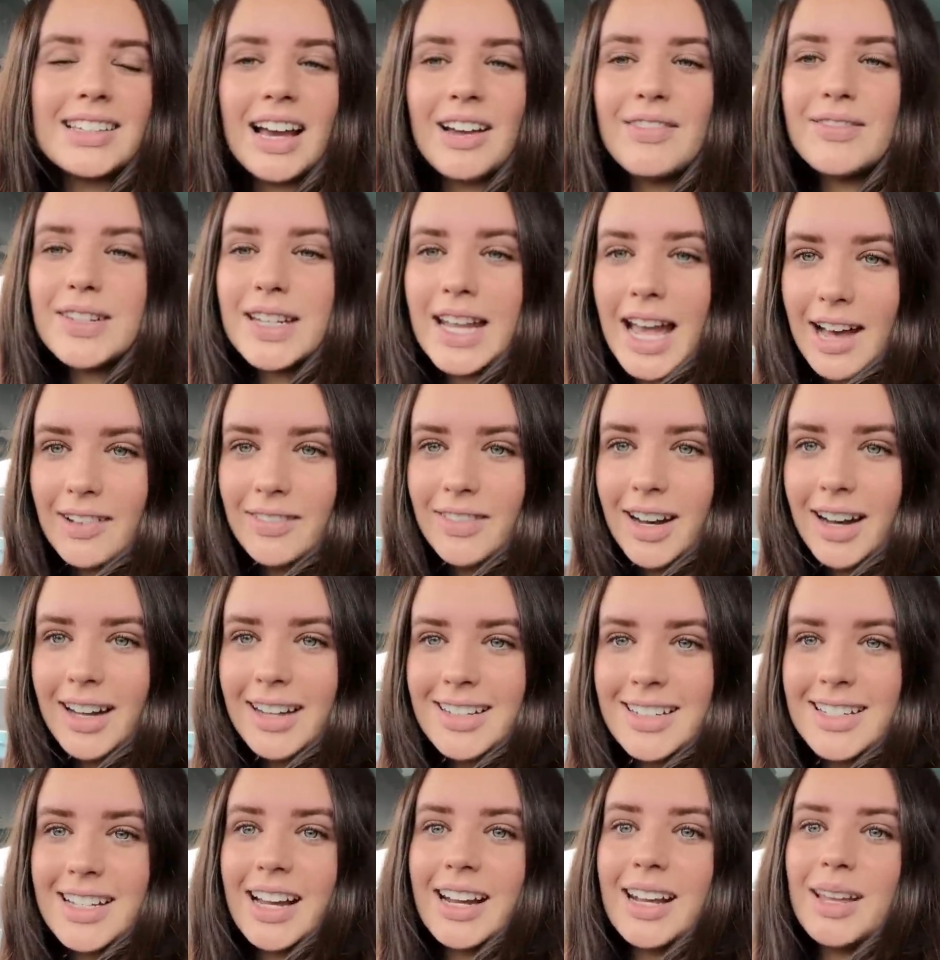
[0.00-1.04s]
I've never
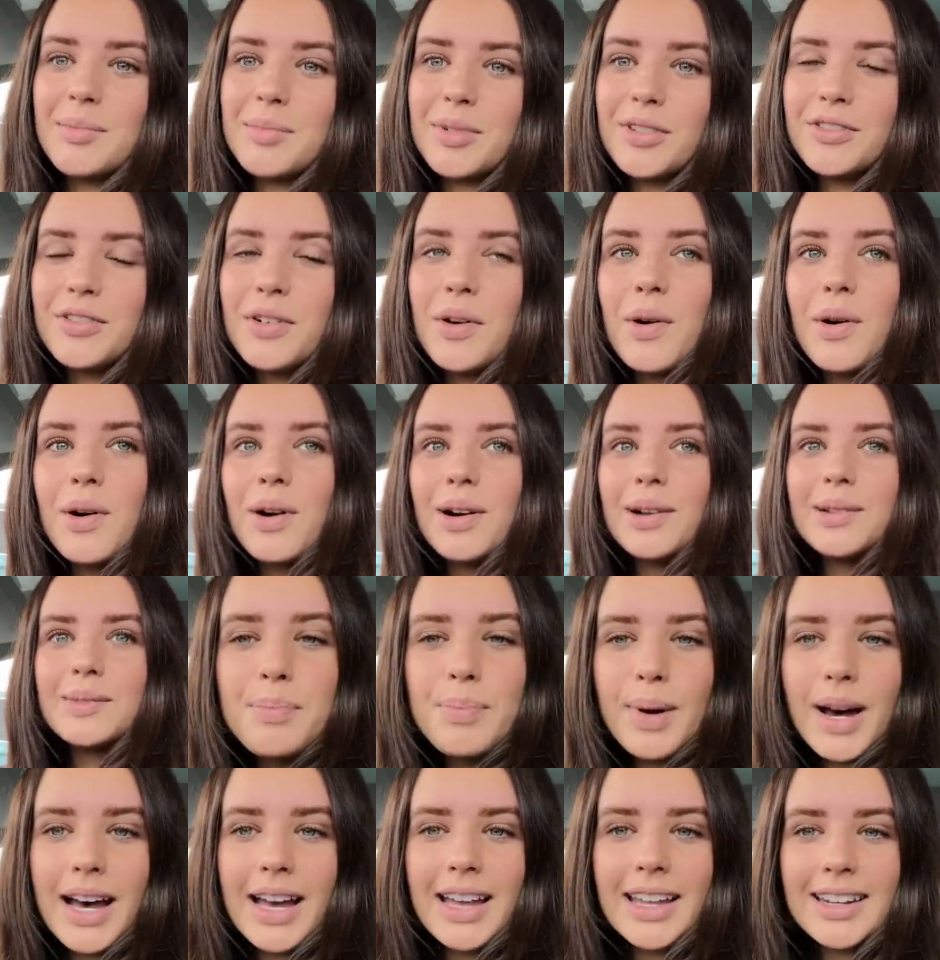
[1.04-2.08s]
done it before,
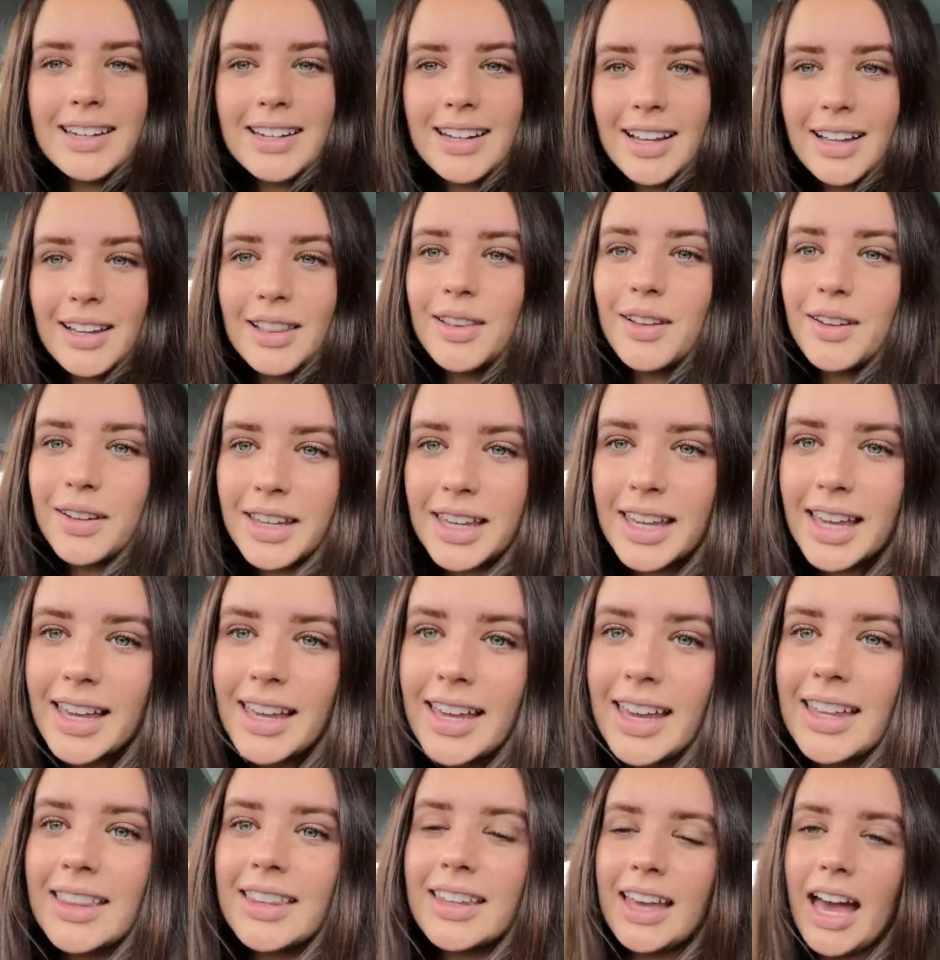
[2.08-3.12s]
but looking
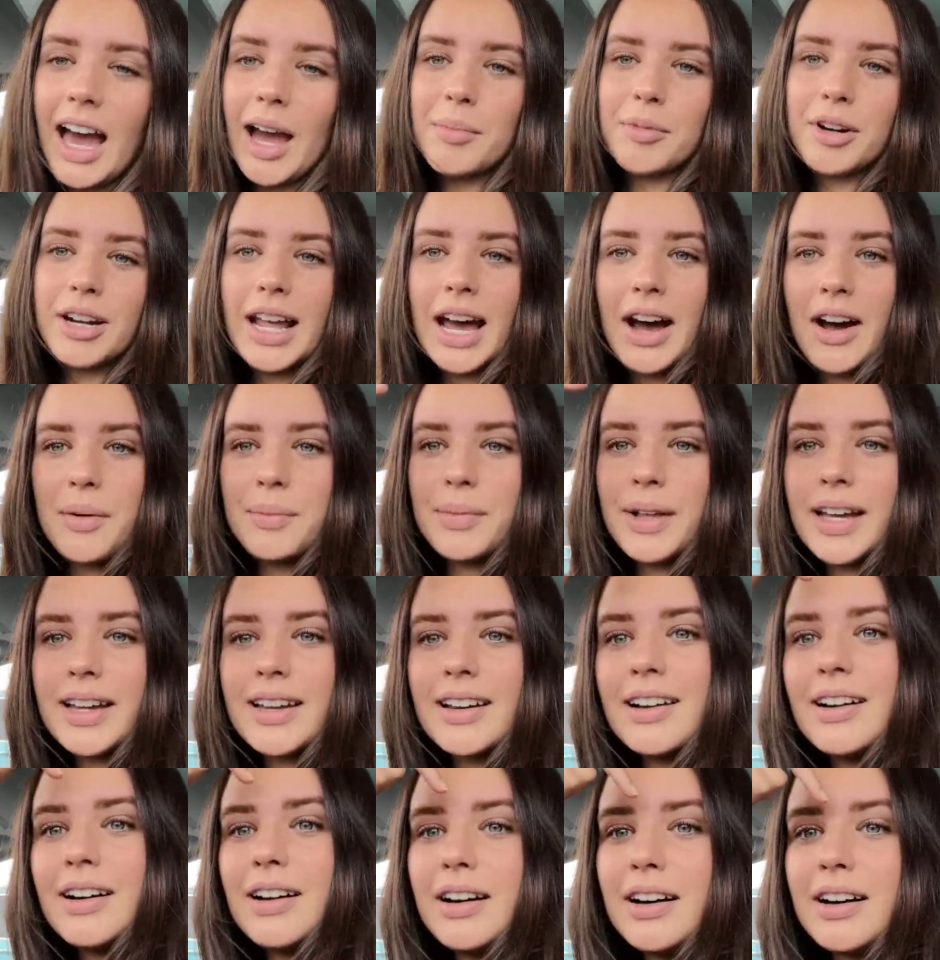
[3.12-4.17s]
in the camera now, I'm like,
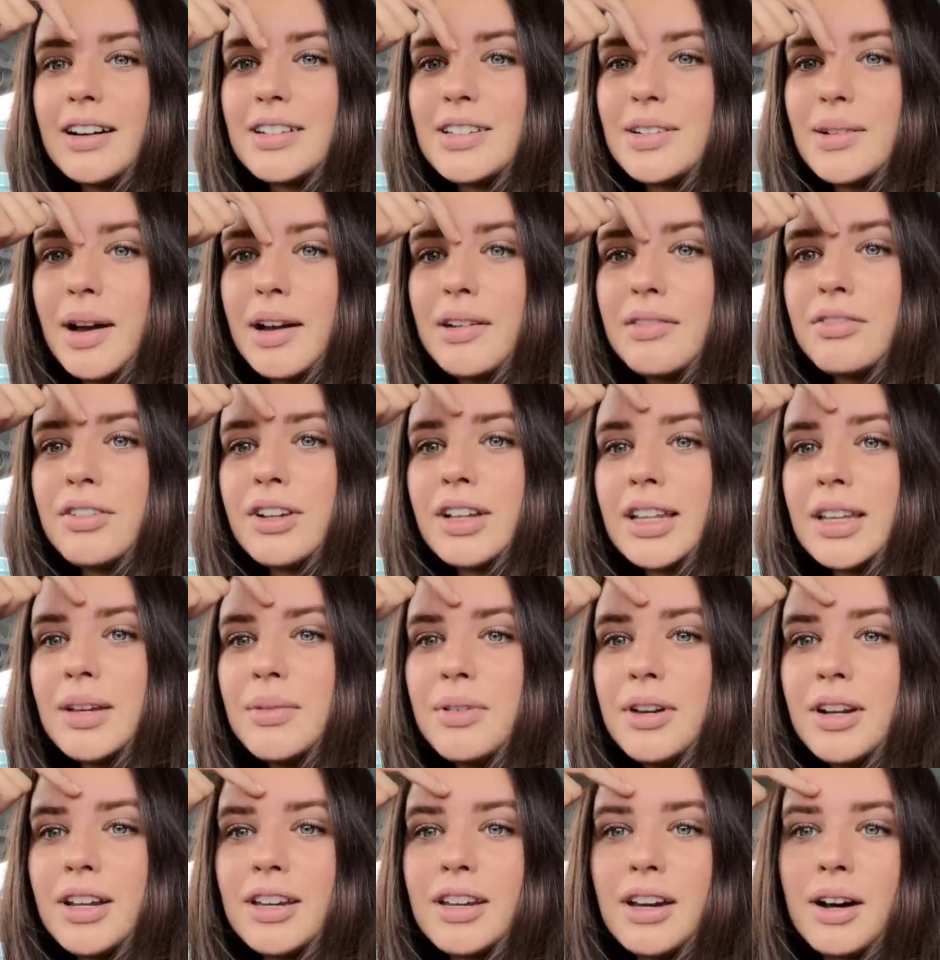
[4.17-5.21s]
oh, do I really
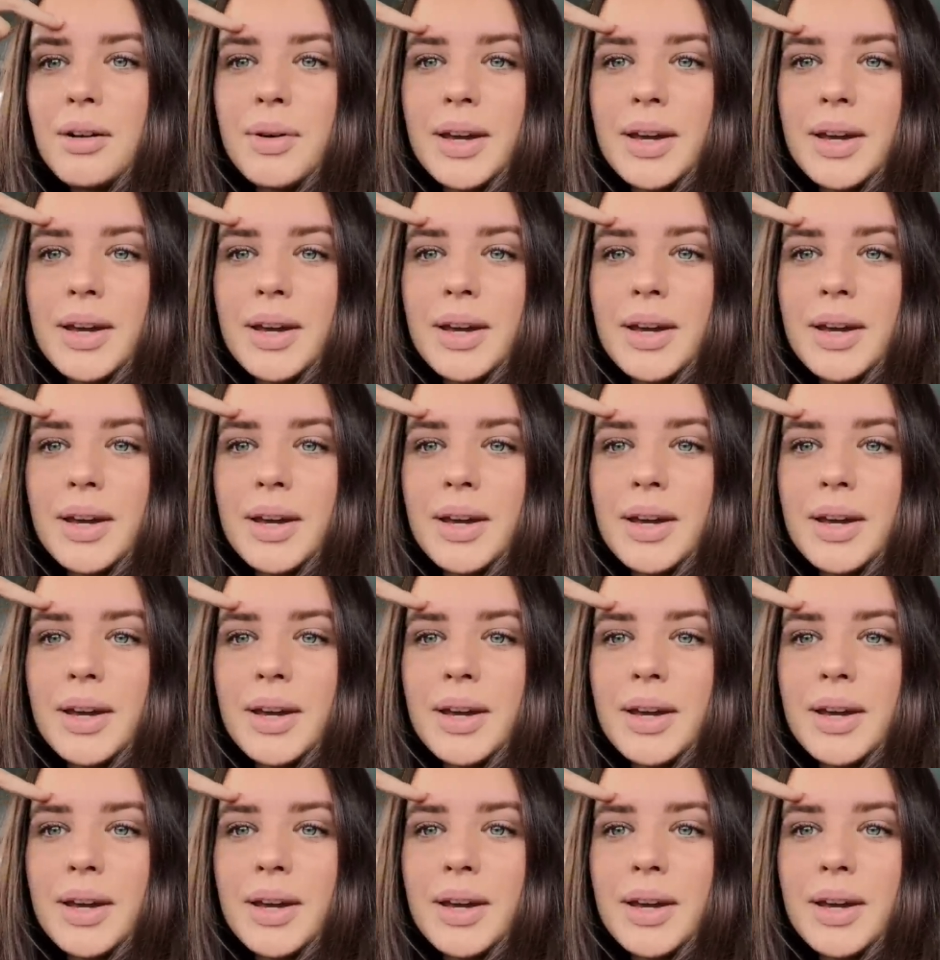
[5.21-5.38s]
want to go